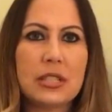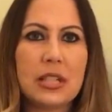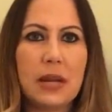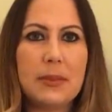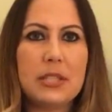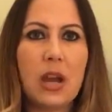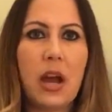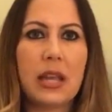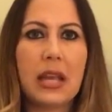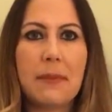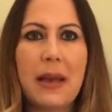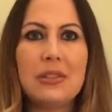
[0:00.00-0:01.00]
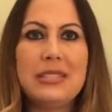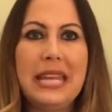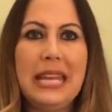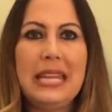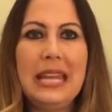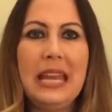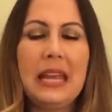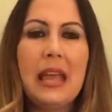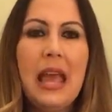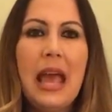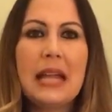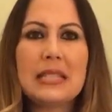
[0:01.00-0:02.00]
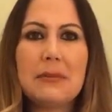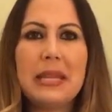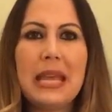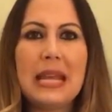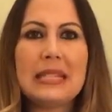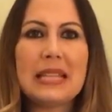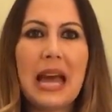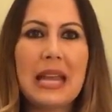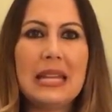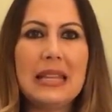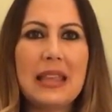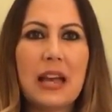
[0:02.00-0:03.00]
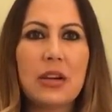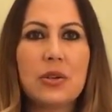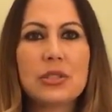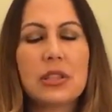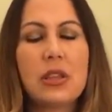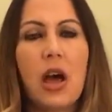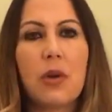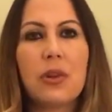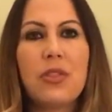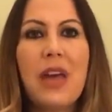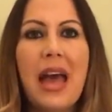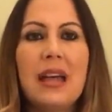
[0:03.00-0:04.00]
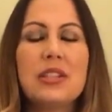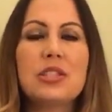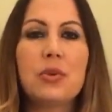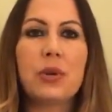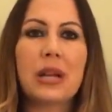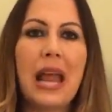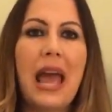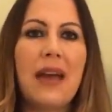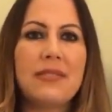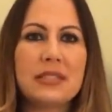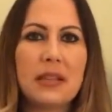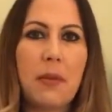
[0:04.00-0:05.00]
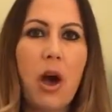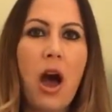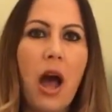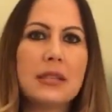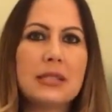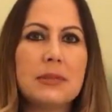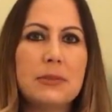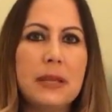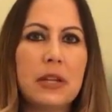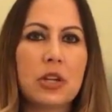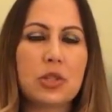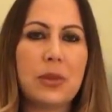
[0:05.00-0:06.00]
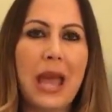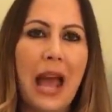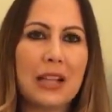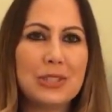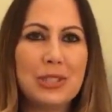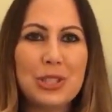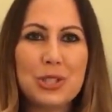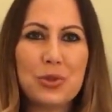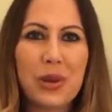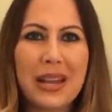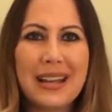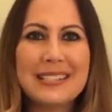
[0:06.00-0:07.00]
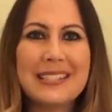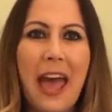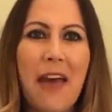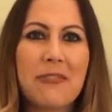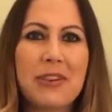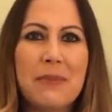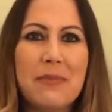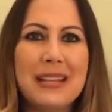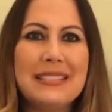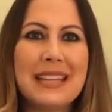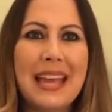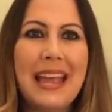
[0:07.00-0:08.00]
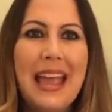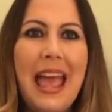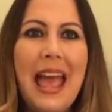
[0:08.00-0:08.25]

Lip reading: going to be talking about dating and some of the anxiety that goes along with that. And so we're going to have some awesome speakers. We ask you to join us every Monday.